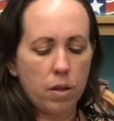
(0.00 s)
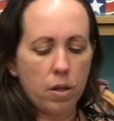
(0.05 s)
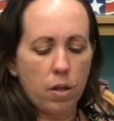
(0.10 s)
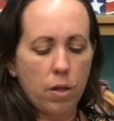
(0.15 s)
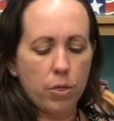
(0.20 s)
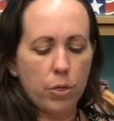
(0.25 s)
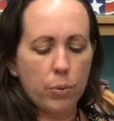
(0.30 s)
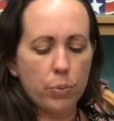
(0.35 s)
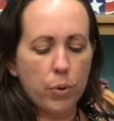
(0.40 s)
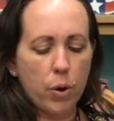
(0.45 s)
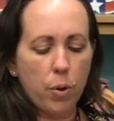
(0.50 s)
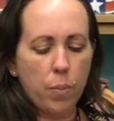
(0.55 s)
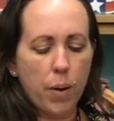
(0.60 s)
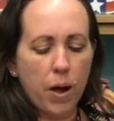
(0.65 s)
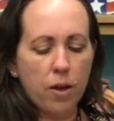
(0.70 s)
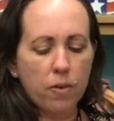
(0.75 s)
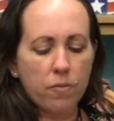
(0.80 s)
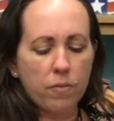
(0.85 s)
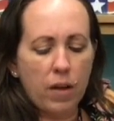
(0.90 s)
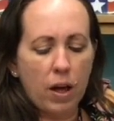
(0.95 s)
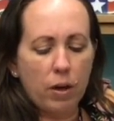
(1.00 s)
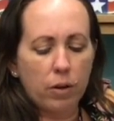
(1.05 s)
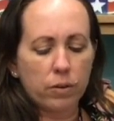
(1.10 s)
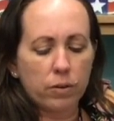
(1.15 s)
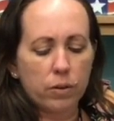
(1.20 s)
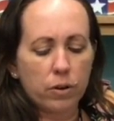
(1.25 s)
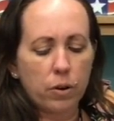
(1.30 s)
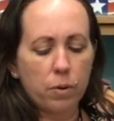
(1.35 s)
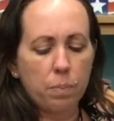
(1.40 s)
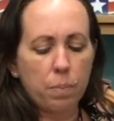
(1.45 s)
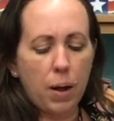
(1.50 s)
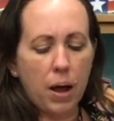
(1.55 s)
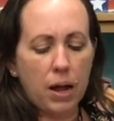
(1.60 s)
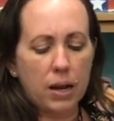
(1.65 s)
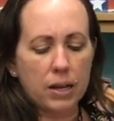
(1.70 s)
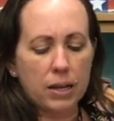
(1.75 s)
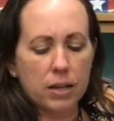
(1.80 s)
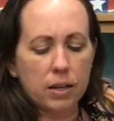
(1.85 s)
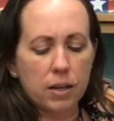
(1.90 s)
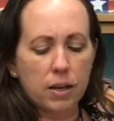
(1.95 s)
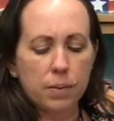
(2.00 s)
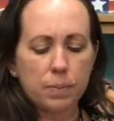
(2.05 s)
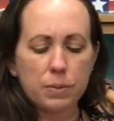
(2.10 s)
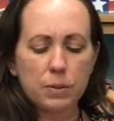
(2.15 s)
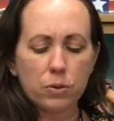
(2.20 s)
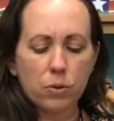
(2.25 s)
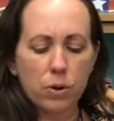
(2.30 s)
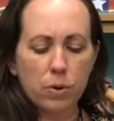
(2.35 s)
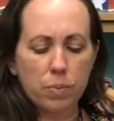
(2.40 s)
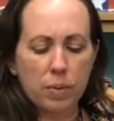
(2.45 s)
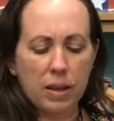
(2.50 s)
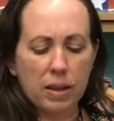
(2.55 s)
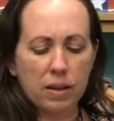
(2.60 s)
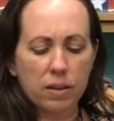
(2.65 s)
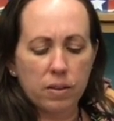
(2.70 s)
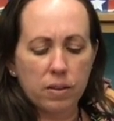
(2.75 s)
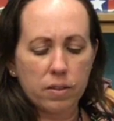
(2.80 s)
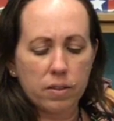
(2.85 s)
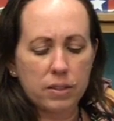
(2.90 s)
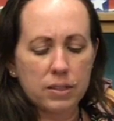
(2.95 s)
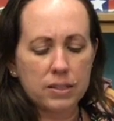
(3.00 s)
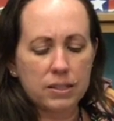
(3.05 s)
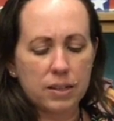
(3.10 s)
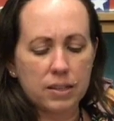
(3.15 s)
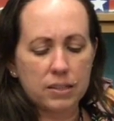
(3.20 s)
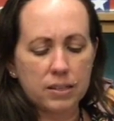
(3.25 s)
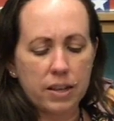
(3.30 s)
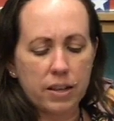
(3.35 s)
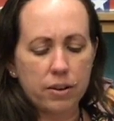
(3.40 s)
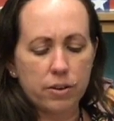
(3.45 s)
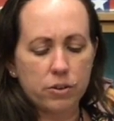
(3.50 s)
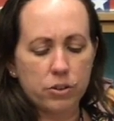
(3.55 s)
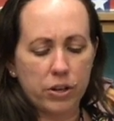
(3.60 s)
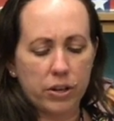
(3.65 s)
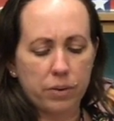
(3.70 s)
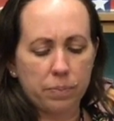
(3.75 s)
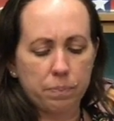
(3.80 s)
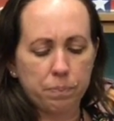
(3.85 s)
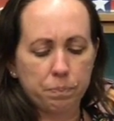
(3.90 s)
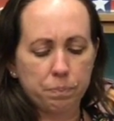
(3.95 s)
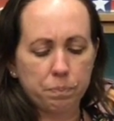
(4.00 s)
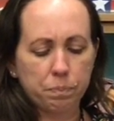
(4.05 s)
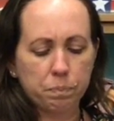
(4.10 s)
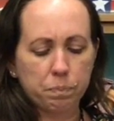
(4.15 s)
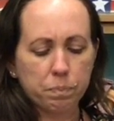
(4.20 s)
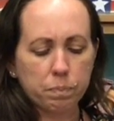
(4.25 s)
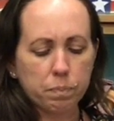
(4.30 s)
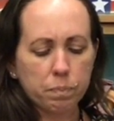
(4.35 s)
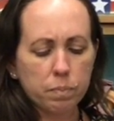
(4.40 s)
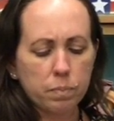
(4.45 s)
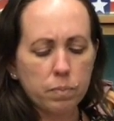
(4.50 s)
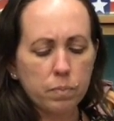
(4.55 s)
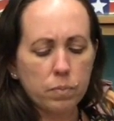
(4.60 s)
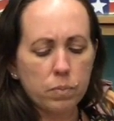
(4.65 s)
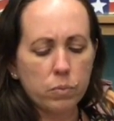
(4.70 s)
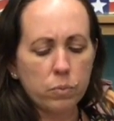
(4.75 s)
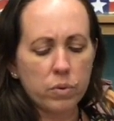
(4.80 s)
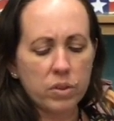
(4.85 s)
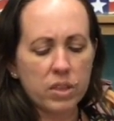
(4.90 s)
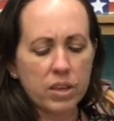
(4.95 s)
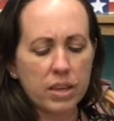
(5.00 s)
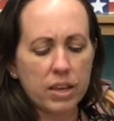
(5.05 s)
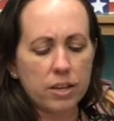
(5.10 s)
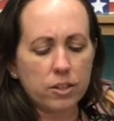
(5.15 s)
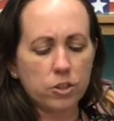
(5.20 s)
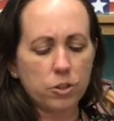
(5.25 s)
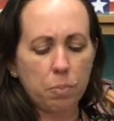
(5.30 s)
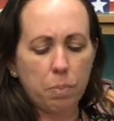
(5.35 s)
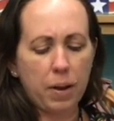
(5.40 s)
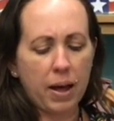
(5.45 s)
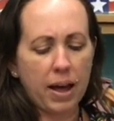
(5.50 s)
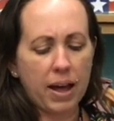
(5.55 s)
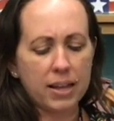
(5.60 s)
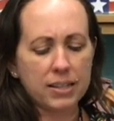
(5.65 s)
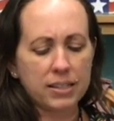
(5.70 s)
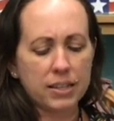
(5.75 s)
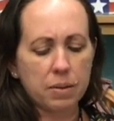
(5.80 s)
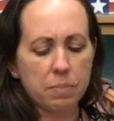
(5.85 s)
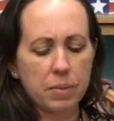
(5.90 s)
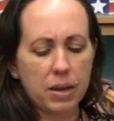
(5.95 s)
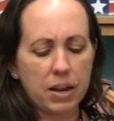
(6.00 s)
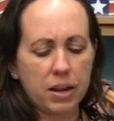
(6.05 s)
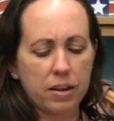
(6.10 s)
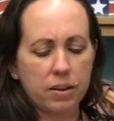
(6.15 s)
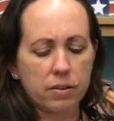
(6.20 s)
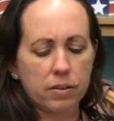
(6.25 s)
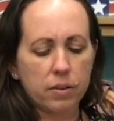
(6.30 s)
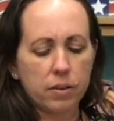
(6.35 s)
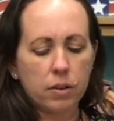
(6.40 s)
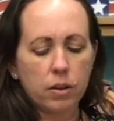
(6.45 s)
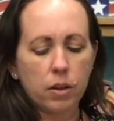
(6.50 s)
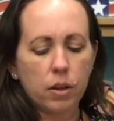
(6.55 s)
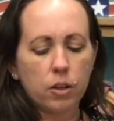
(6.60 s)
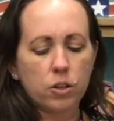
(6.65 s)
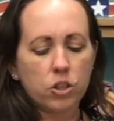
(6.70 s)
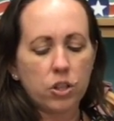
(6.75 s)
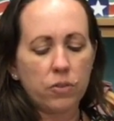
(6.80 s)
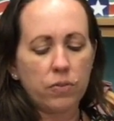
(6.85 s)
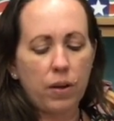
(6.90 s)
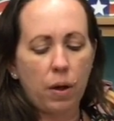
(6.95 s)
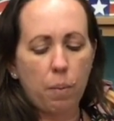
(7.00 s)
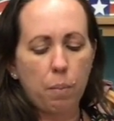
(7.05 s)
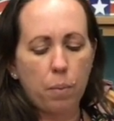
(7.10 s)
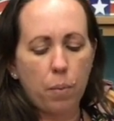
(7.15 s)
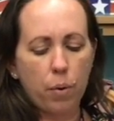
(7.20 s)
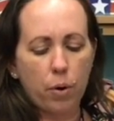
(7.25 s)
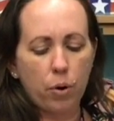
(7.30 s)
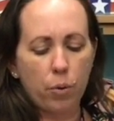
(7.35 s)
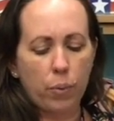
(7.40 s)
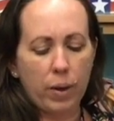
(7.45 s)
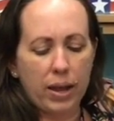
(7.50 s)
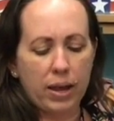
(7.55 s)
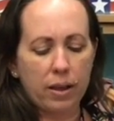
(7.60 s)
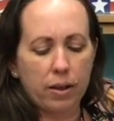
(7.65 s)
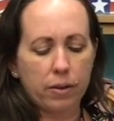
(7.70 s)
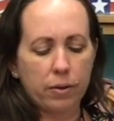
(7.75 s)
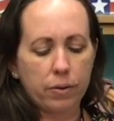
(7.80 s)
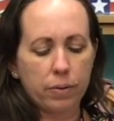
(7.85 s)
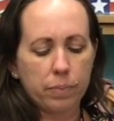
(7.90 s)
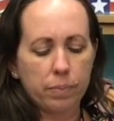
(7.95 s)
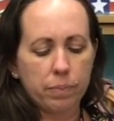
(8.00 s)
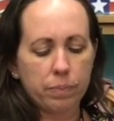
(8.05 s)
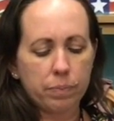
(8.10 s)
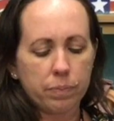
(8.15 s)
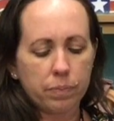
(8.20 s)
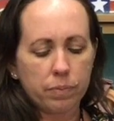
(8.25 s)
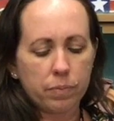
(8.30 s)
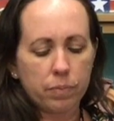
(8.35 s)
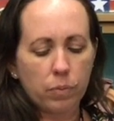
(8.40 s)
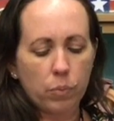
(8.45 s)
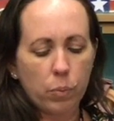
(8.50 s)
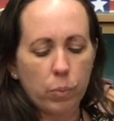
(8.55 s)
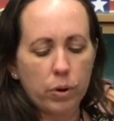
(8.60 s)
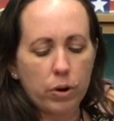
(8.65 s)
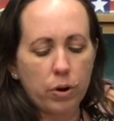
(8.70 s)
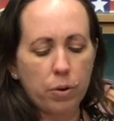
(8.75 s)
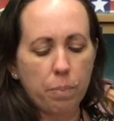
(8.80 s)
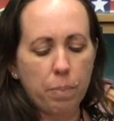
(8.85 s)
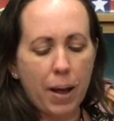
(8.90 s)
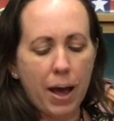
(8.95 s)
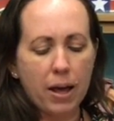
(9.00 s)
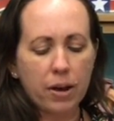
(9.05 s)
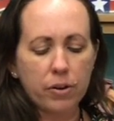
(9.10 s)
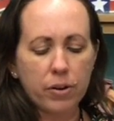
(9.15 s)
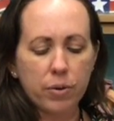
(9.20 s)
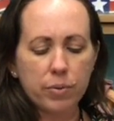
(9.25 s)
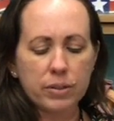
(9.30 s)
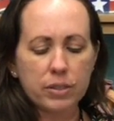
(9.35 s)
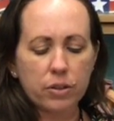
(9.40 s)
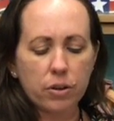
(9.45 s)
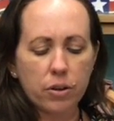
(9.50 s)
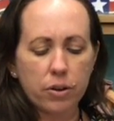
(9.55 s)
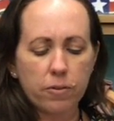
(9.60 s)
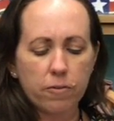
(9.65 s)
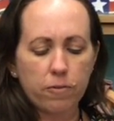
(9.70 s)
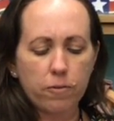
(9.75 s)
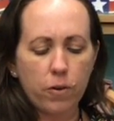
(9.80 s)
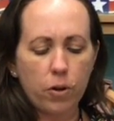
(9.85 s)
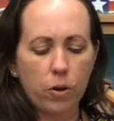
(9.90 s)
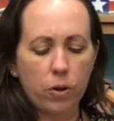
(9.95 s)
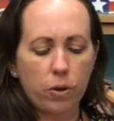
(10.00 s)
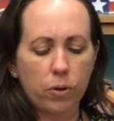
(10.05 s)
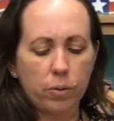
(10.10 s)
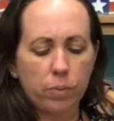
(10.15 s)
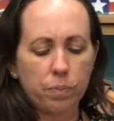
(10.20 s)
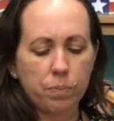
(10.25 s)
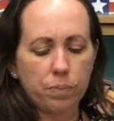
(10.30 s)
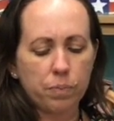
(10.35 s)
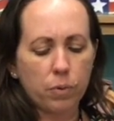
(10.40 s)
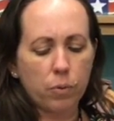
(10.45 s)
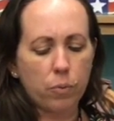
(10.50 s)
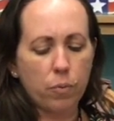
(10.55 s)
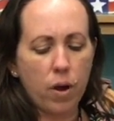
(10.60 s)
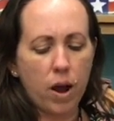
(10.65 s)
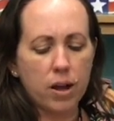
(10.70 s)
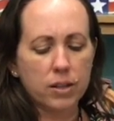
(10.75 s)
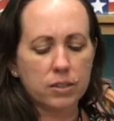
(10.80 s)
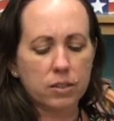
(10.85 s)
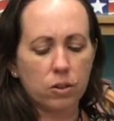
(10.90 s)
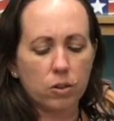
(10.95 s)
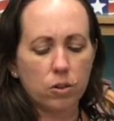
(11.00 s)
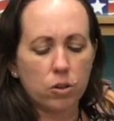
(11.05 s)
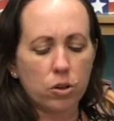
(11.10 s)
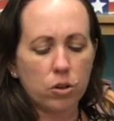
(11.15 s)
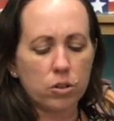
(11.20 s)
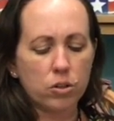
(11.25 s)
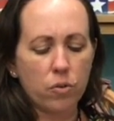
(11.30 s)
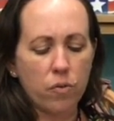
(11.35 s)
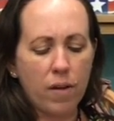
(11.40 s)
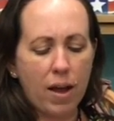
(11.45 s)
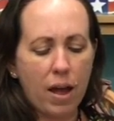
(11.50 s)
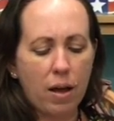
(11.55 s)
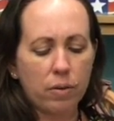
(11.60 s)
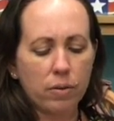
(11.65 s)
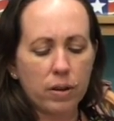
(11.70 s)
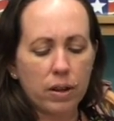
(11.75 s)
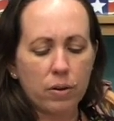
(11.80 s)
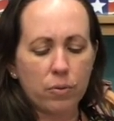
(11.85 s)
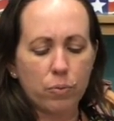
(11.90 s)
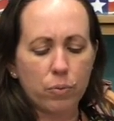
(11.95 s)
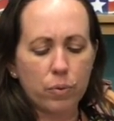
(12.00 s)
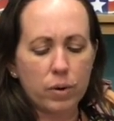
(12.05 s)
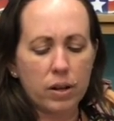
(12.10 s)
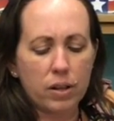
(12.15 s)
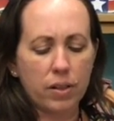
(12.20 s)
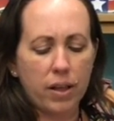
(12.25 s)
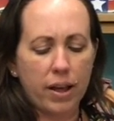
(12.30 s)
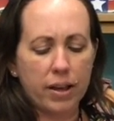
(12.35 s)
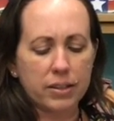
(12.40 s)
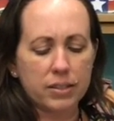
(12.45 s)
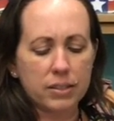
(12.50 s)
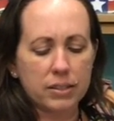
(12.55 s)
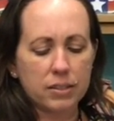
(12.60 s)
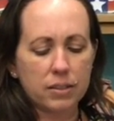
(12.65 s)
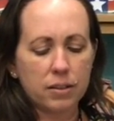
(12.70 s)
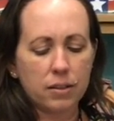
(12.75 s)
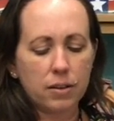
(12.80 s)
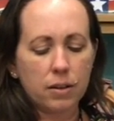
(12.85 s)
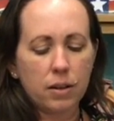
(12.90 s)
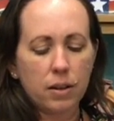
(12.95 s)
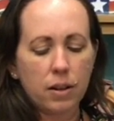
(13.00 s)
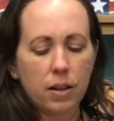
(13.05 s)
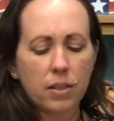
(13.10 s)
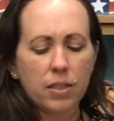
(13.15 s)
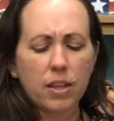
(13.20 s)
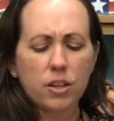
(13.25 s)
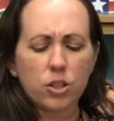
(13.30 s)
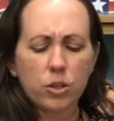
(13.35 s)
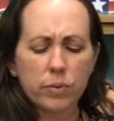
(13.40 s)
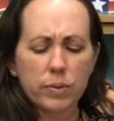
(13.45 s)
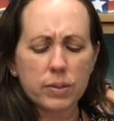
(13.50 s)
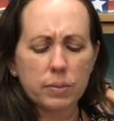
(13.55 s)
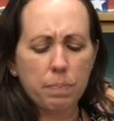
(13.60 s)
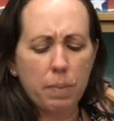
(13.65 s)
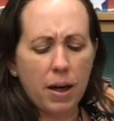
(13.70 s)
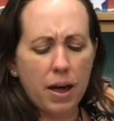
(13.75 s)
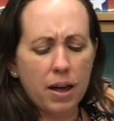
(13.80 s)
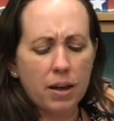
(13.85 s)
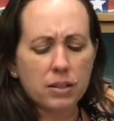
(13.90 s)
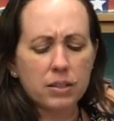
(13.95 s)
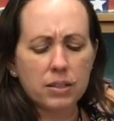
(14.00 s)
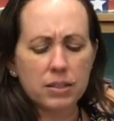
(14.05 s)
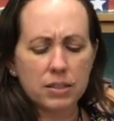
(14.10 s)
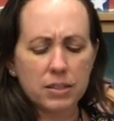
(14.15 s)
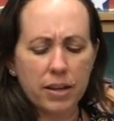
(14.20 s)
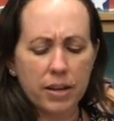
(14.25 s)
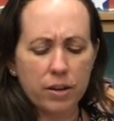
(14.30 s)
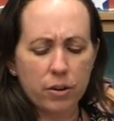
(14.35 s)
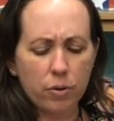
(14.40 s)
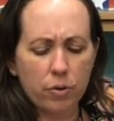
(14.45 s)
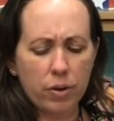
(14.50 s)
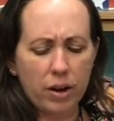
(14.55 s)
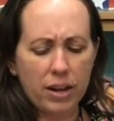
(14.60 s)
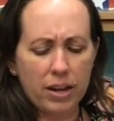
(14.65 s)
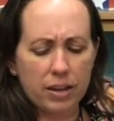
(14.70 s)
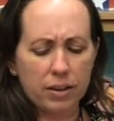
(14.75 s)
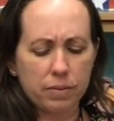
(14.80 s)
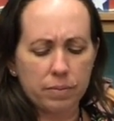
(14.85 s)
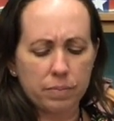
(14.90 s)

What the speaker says: The robot felt her body absorbing the sun's energy. With each passing minute, she felt more awake. When her battery was good and full, Roz looked around and realized that she was packed inside a crate.